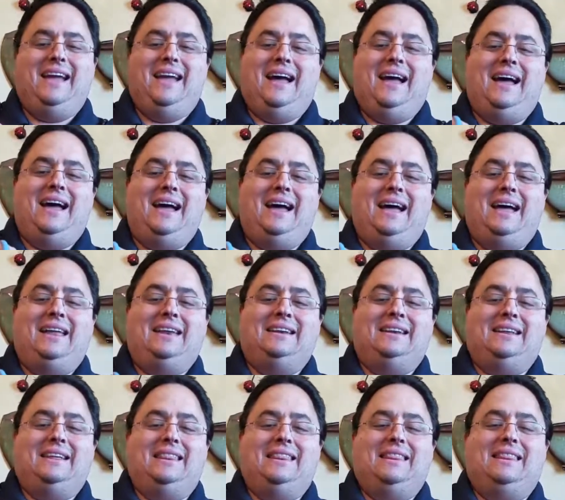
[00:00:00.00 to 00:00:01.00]
and
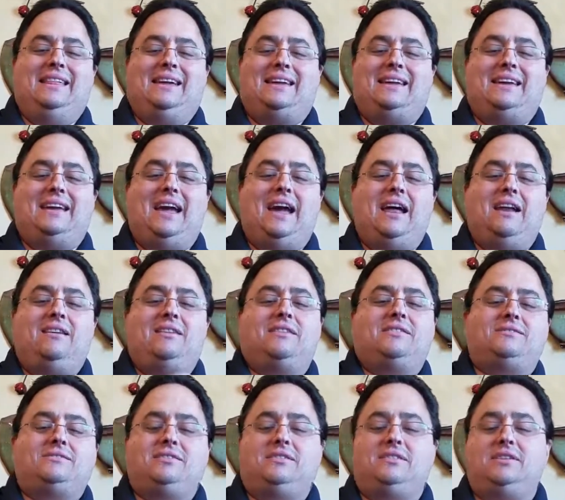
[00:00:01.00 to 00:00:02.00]
the
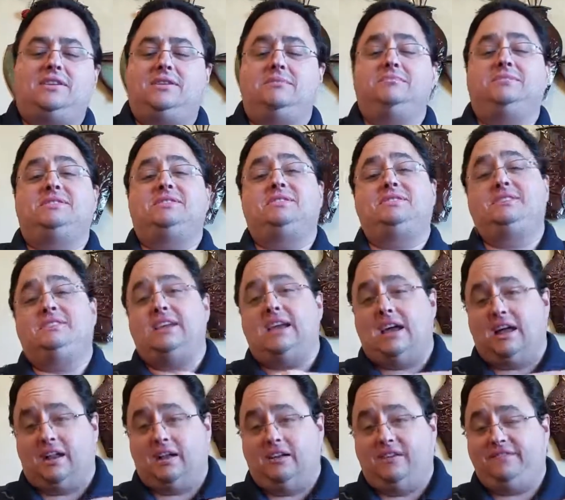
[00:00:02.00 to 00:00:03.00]
character
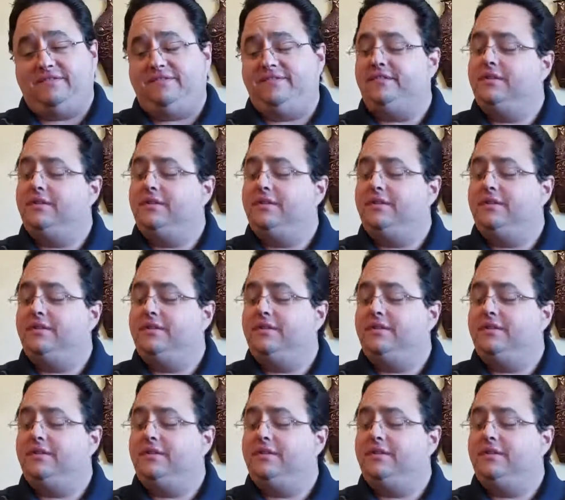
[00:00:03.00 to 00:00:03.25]
himself,